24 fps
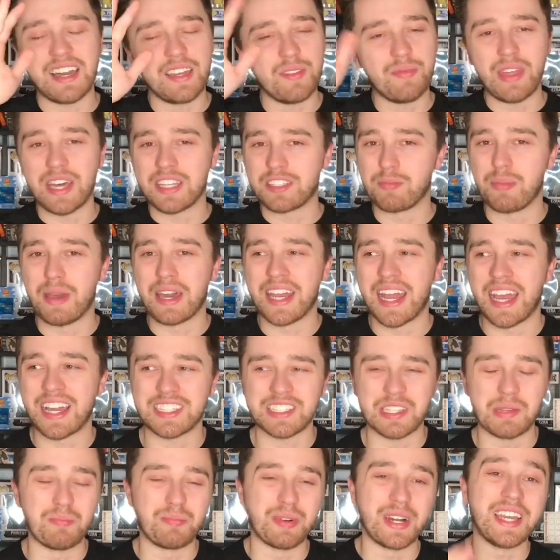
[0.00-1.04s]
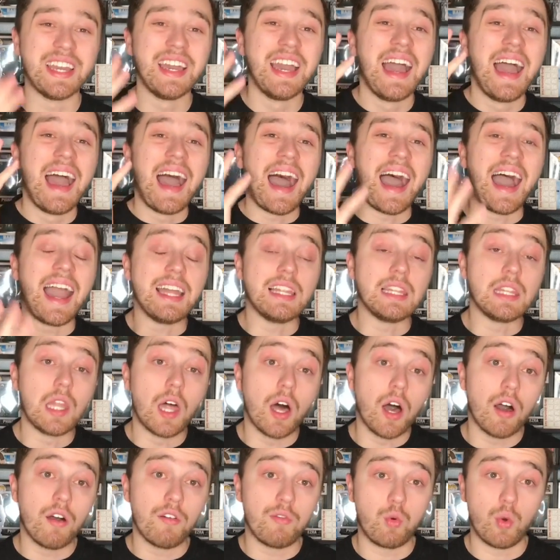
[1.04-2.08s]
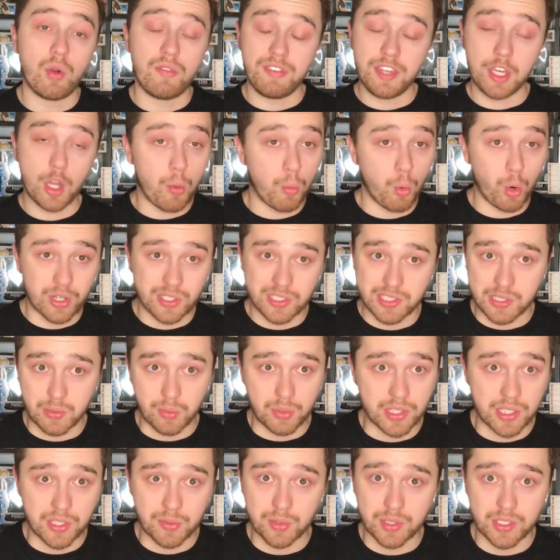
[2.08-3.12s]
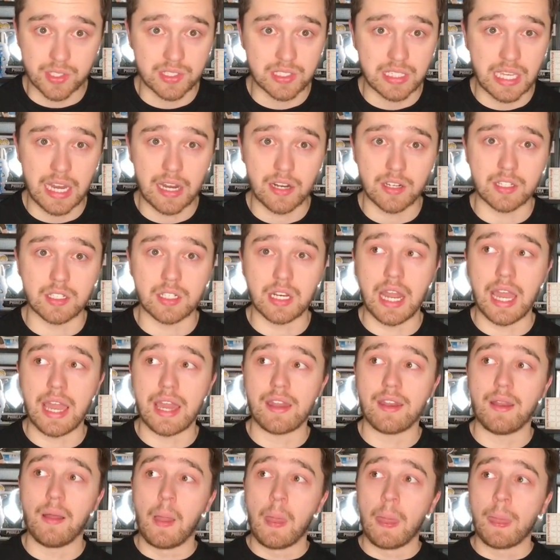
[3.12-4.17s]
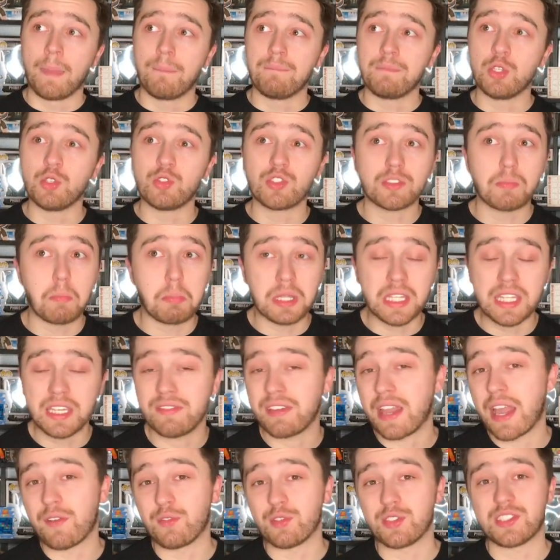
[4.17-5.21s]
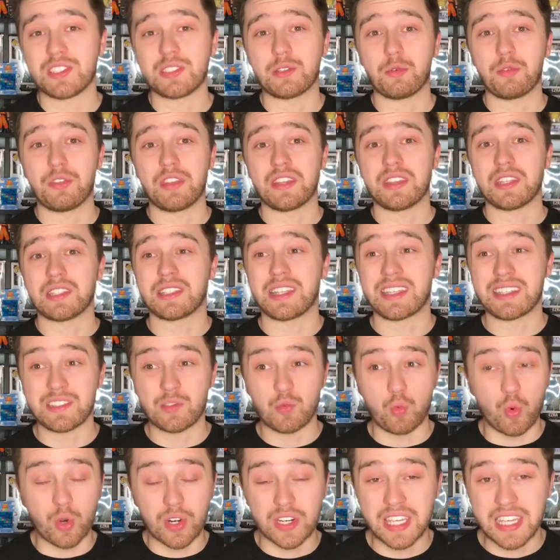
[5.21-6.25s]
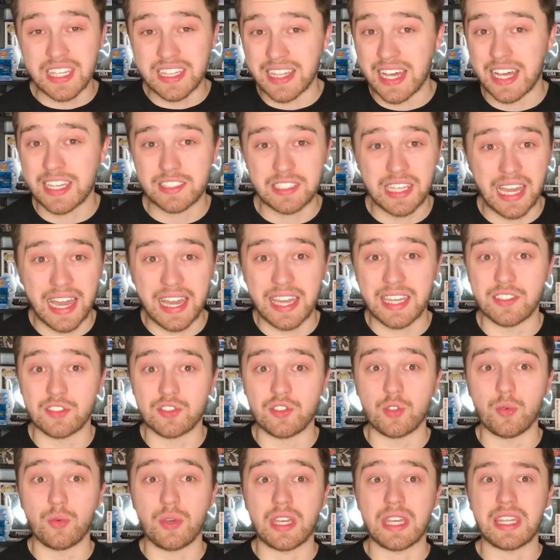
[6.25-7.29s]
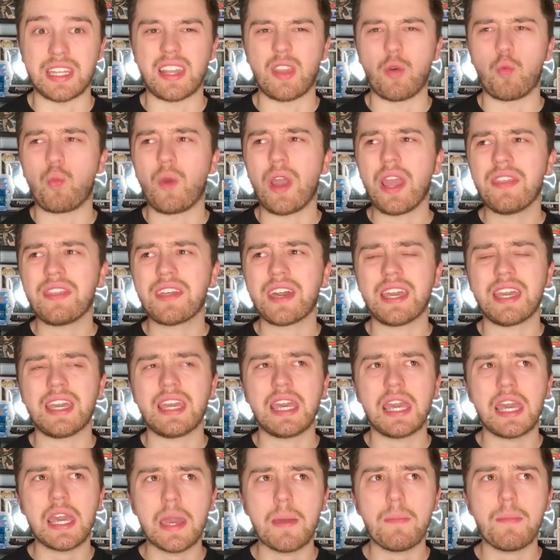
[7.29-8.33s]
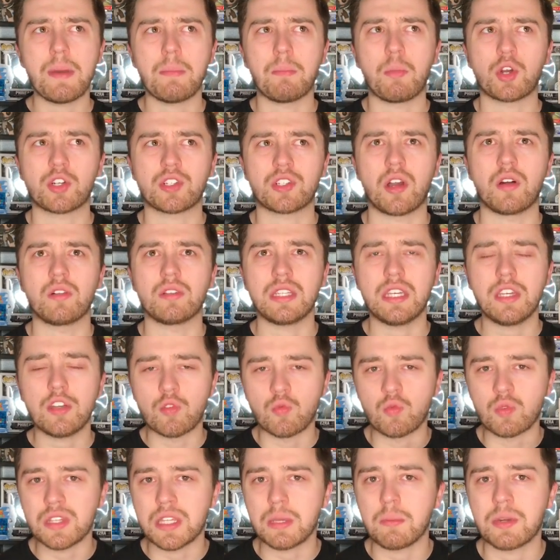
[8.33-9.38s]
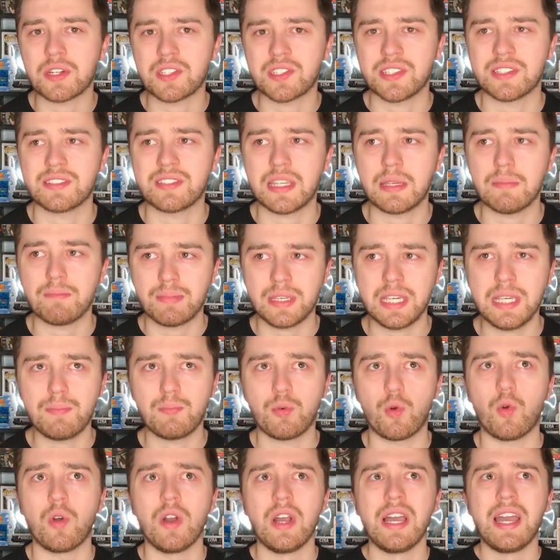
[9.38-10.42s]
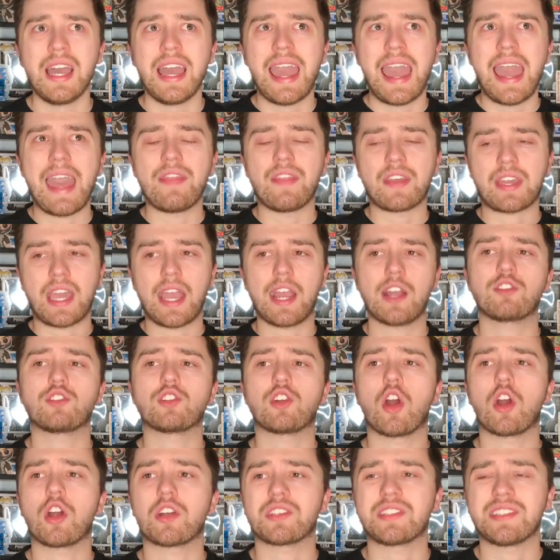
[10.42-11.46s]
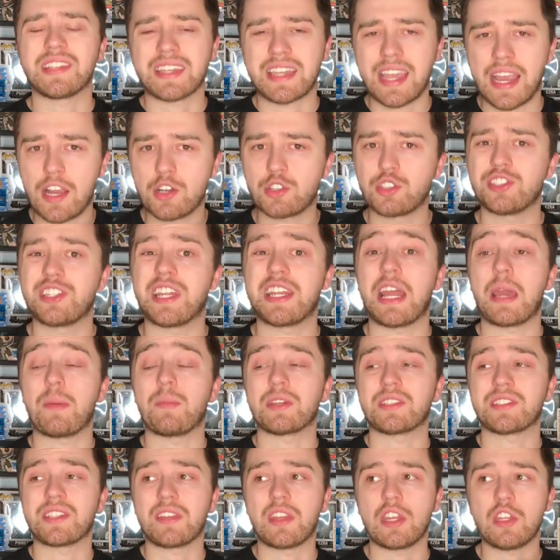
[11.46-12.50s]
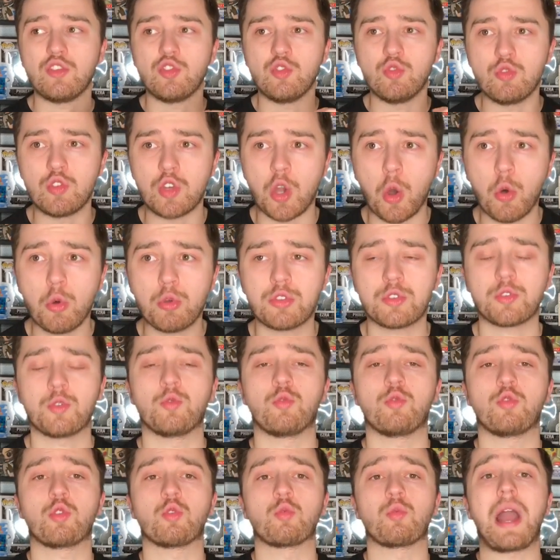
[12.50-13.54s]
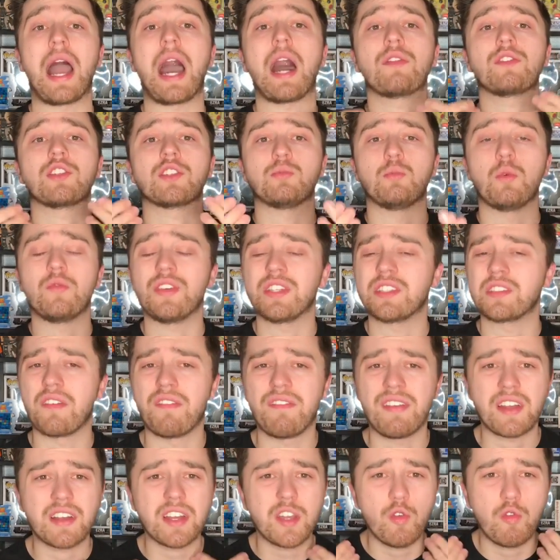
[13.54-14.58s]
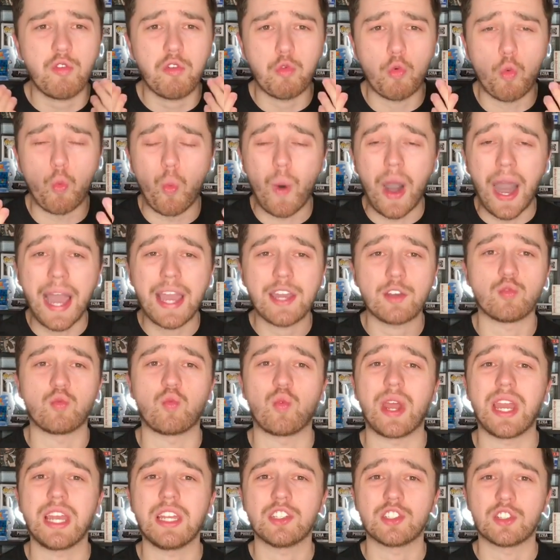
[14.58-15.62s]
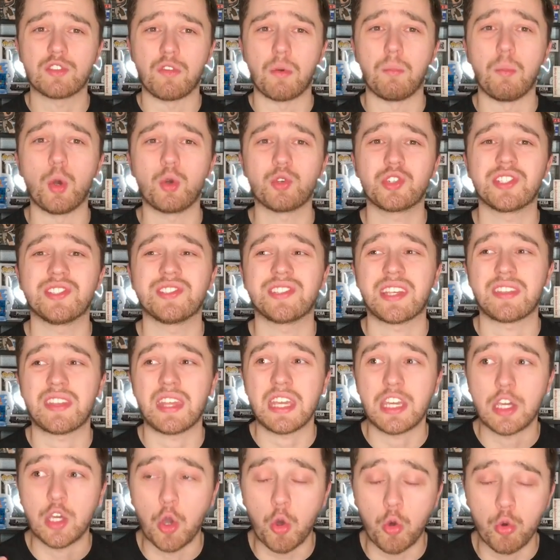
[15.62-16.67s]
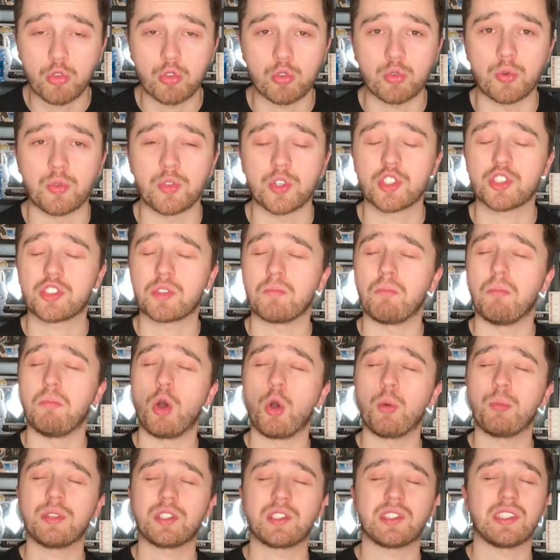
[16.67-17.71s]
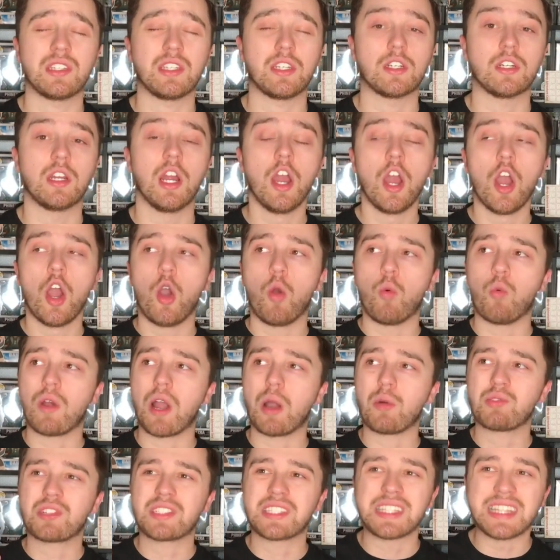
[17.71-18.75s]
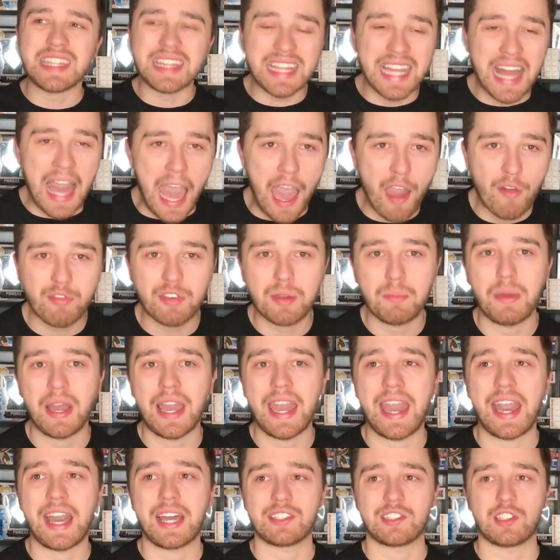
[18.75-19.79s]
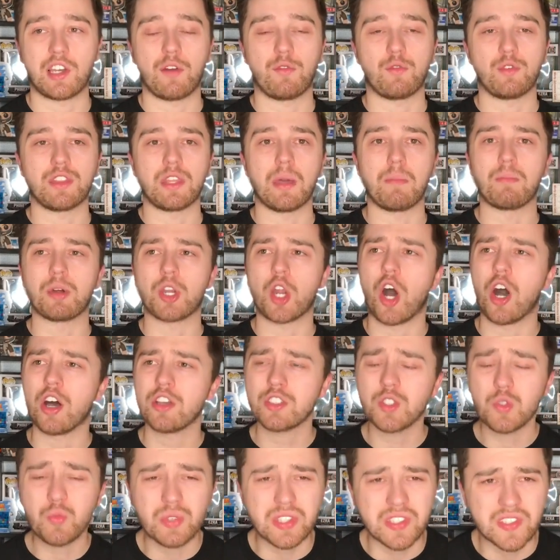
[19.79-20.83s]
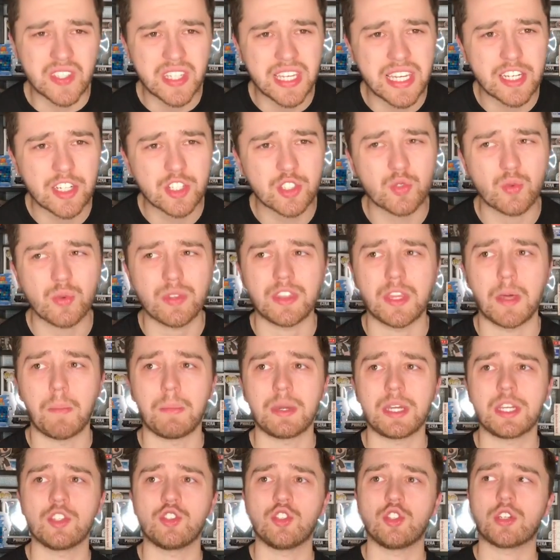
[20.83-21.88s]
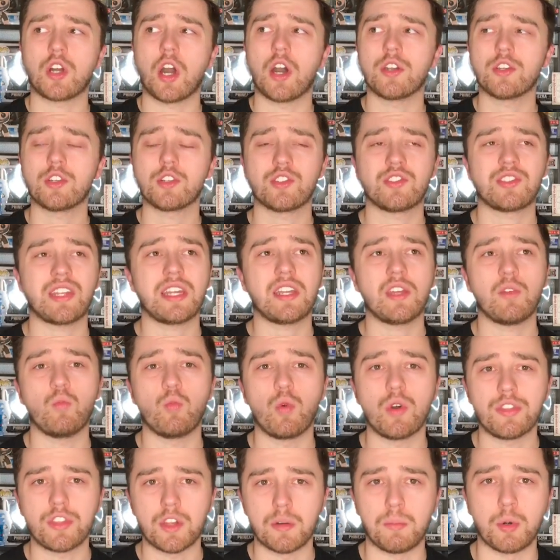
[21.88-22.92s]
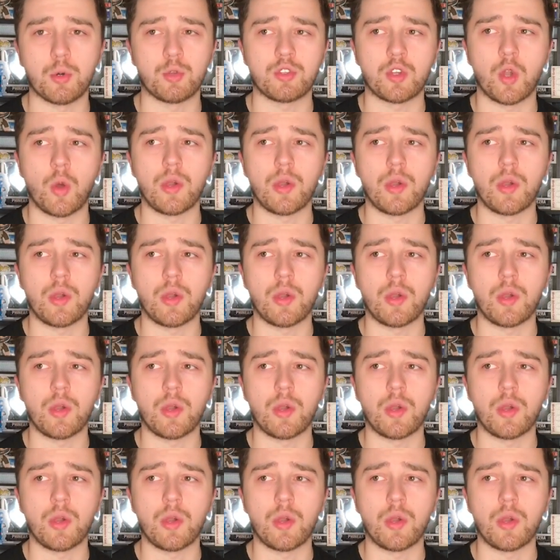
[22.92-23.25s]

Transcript: I, that's a bad accent. But I love what Viggo Mortensen did with this character. And you just believe every single thing that this working class guy is doing. And the way that him and Mahershala Ali are really much the same people, and the character arcs and the character dynamics that they do go through throughout this movie, it's a very wide range of emotions that they go through. And there's some moments in here where I was just laughing my ass off with them, but also in tears with them because you're understanding what they're both